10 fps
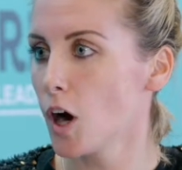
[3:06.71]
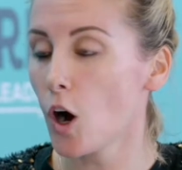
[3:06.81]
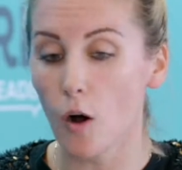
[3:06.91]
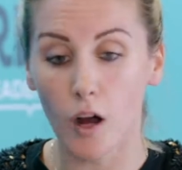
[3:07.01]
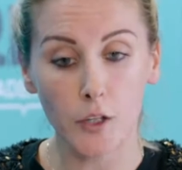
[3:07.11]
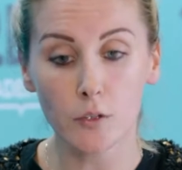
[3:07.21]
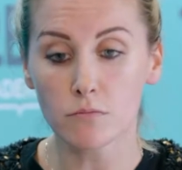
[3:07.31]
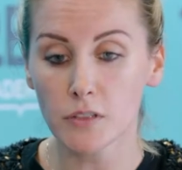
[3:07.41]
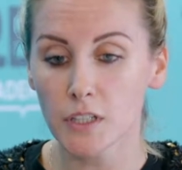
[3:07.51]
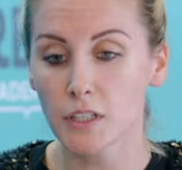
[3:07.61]
Oh, are you
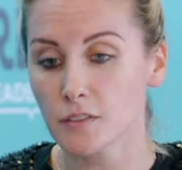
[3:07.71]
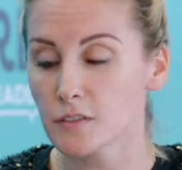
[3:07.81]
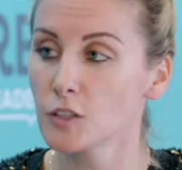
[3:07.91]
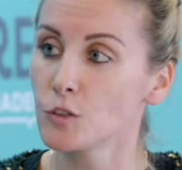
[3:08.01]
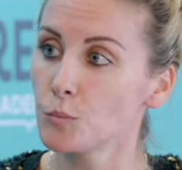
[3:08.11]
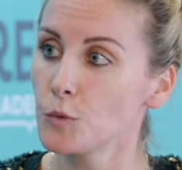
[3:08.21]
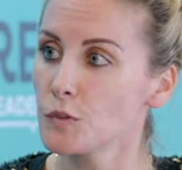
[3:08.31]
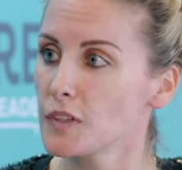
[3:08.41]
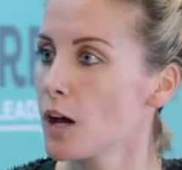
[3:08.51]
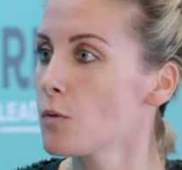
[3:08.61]
really listening to
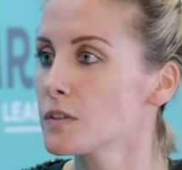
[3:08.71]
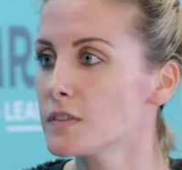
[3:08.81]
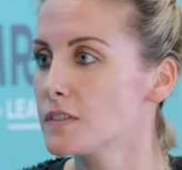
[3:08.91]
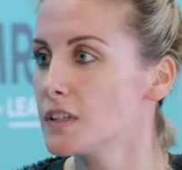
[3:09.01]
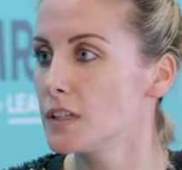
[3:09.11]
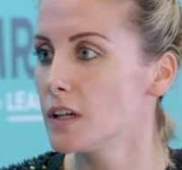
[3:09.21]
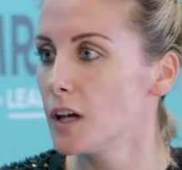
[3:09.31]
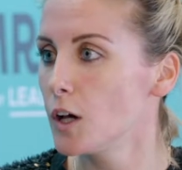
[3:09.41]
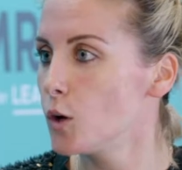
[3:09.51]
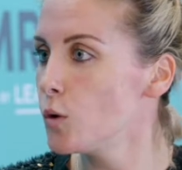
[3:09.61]
music? I want to see
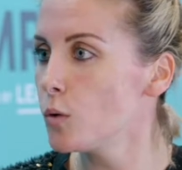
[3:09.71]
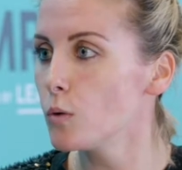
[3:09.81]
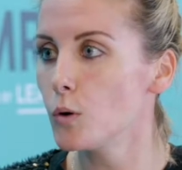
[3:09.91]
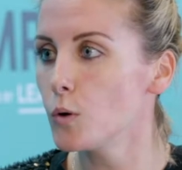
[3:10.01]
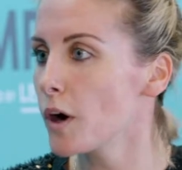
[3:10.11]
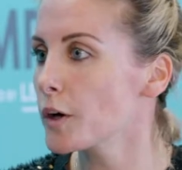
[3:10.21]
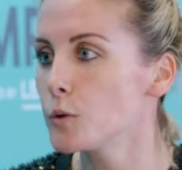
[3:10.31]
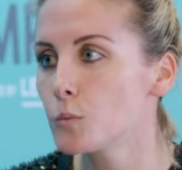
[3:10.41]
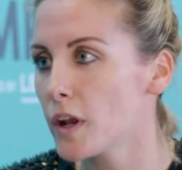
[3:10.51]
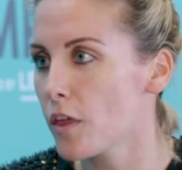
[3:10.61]
who are
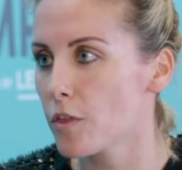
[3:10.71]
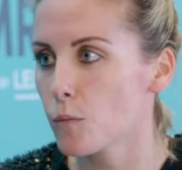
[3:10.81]
you with?